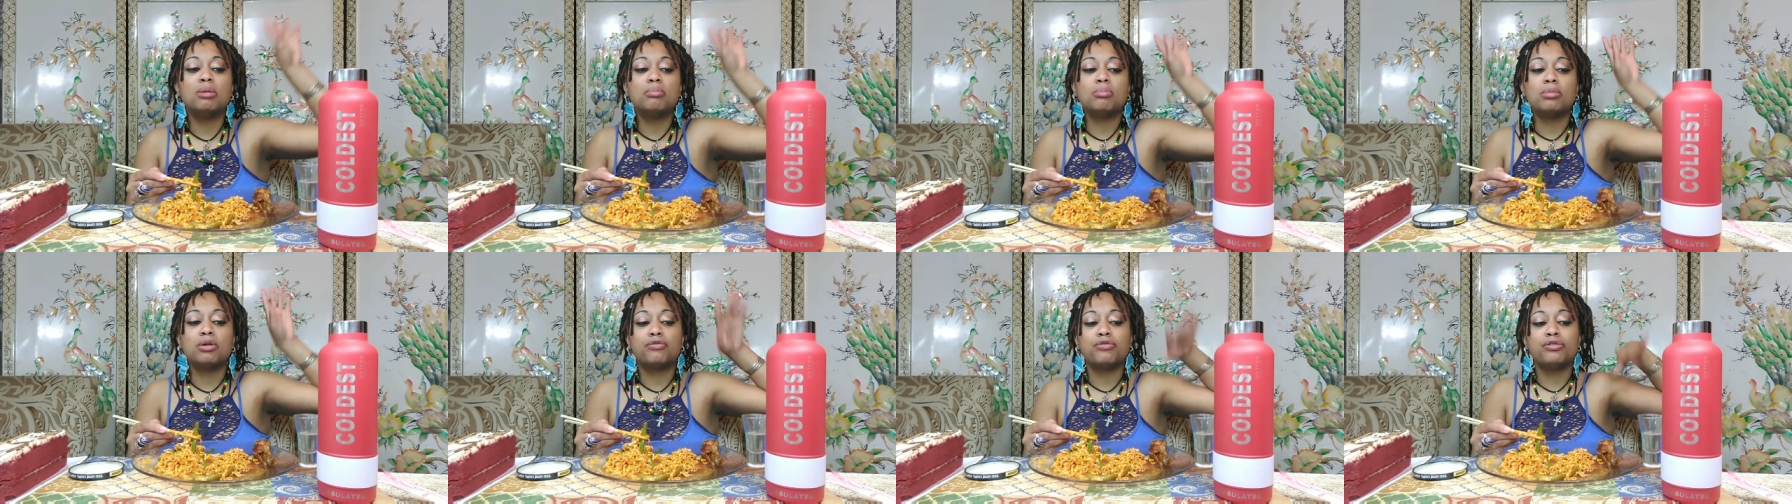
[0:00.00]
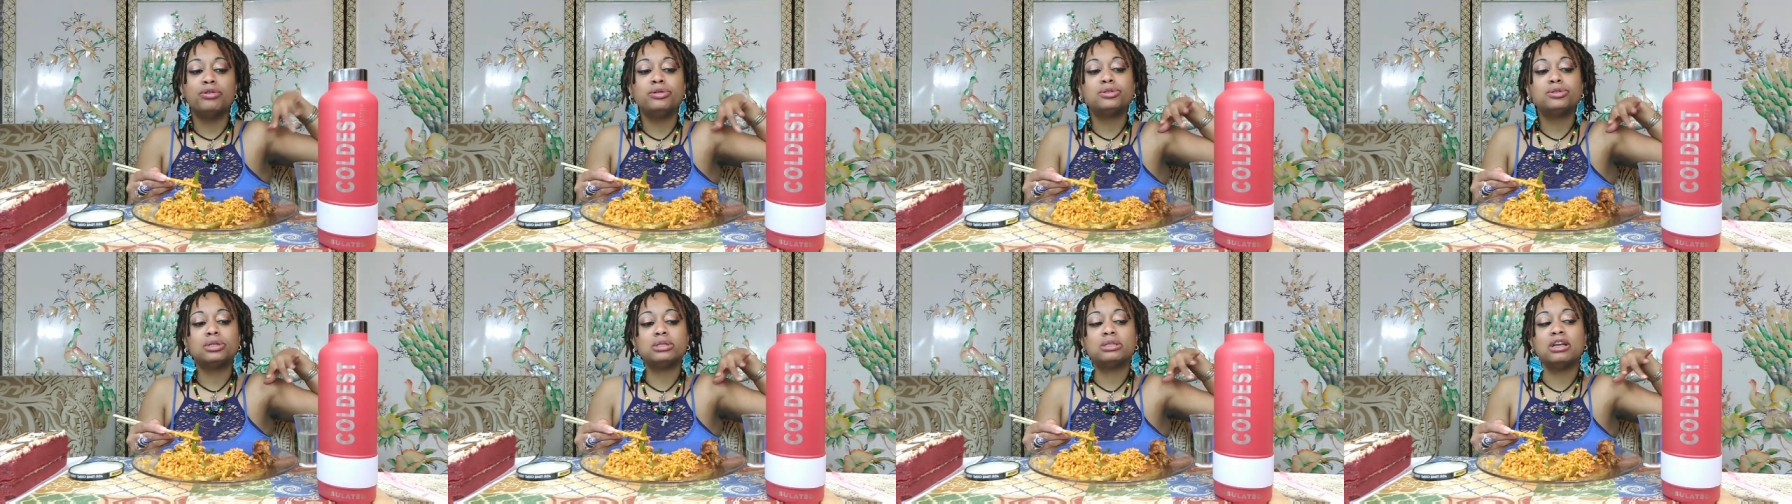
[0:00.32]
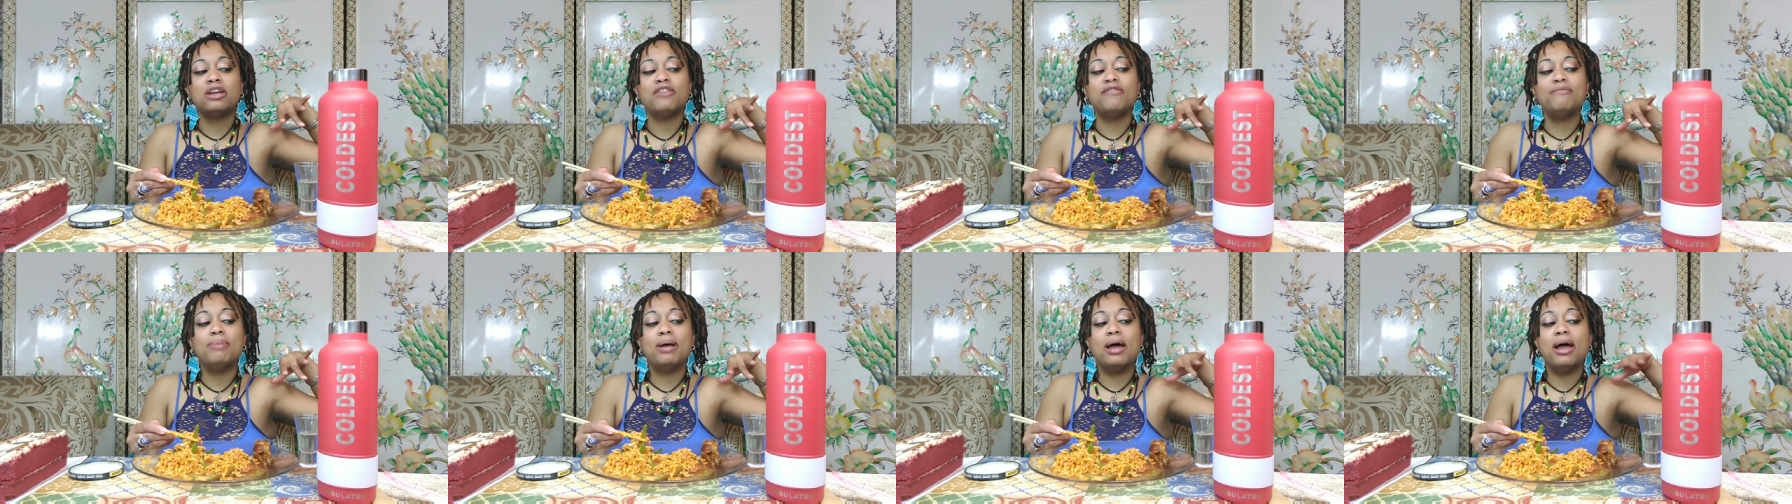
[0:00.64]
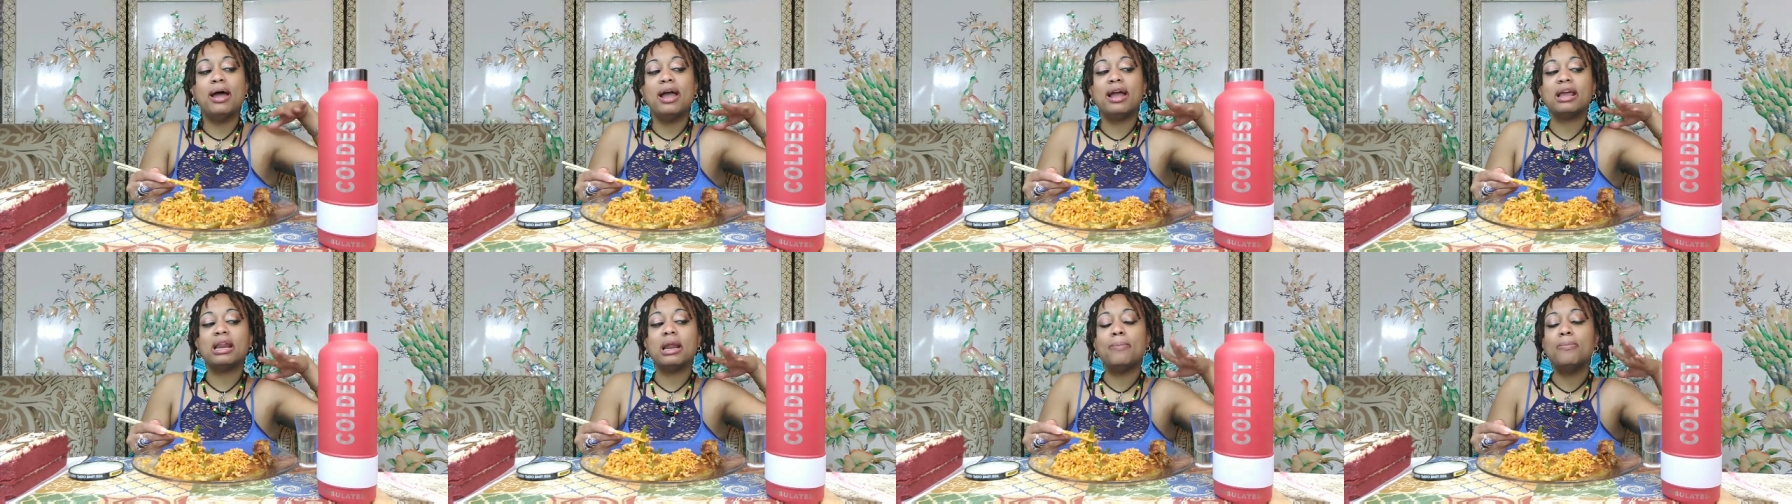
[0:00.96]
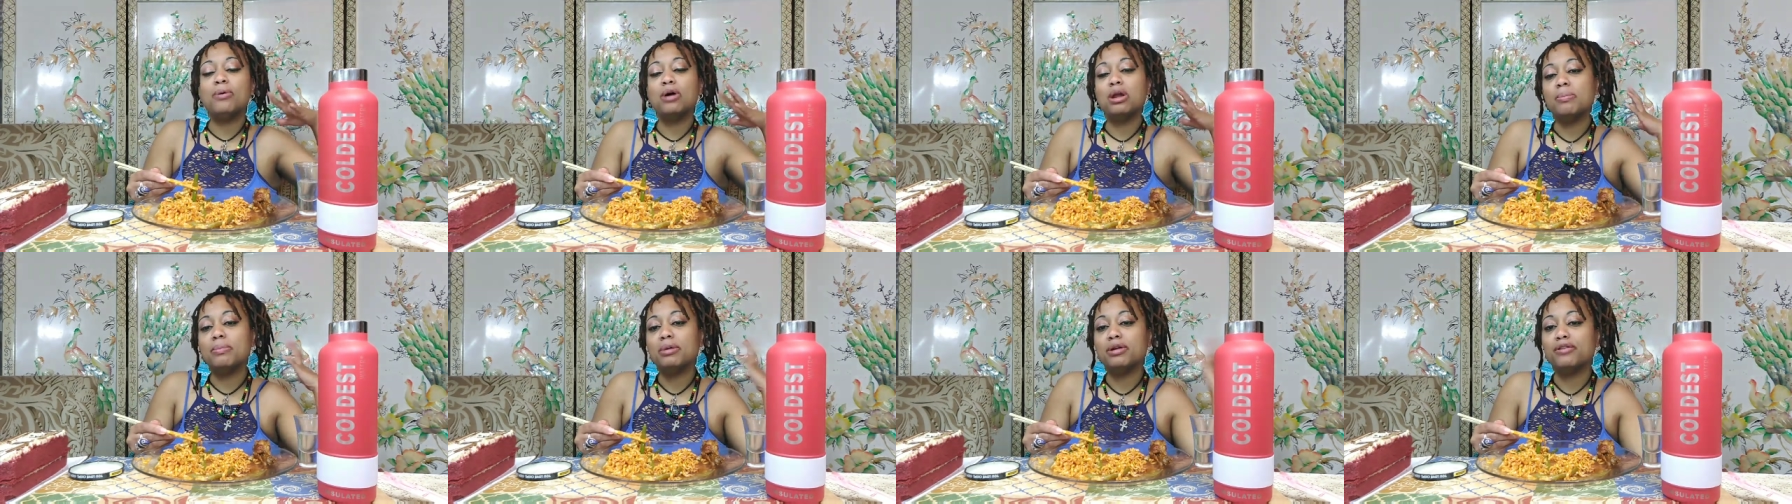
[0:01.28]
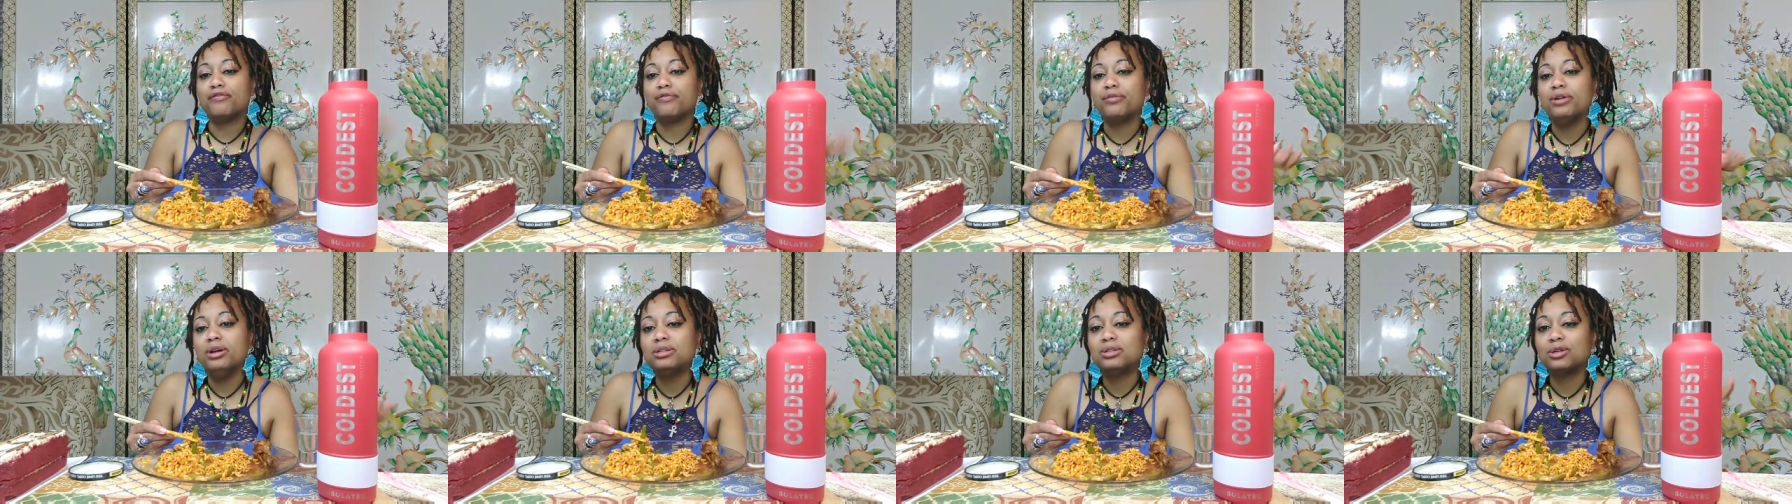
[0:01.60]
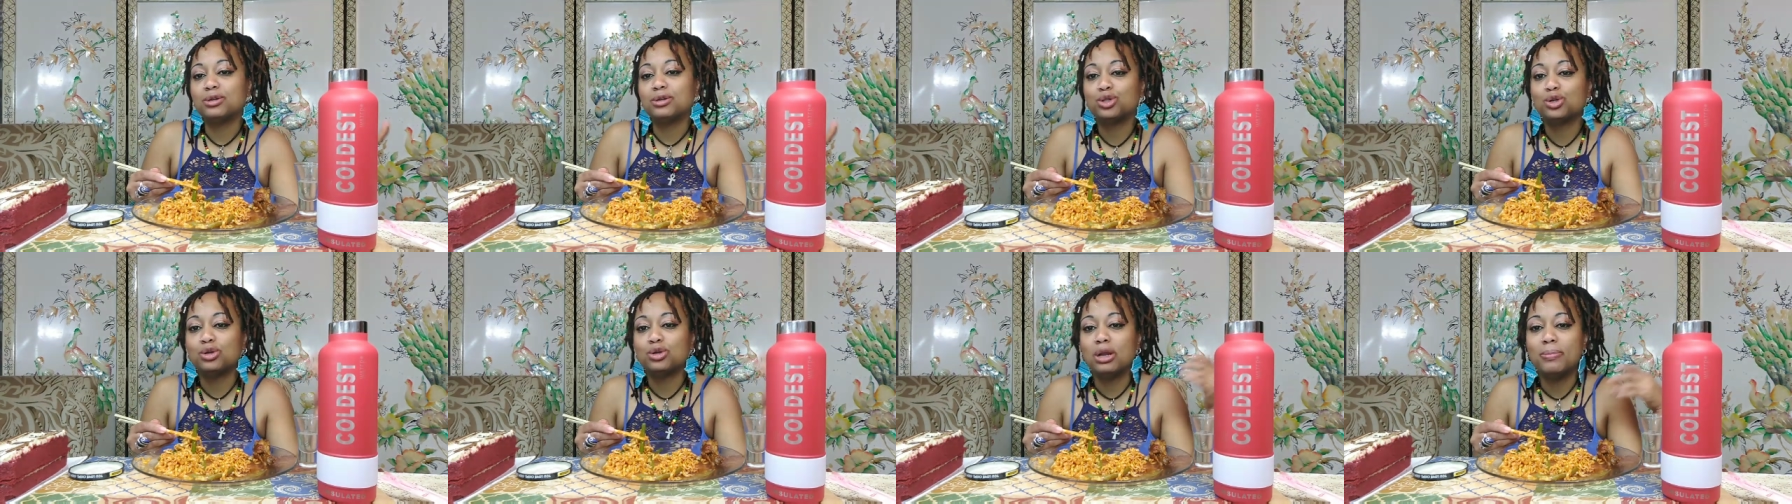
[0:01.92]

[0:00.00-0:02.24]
I put them in a freezer safe bag and I put them in the freezer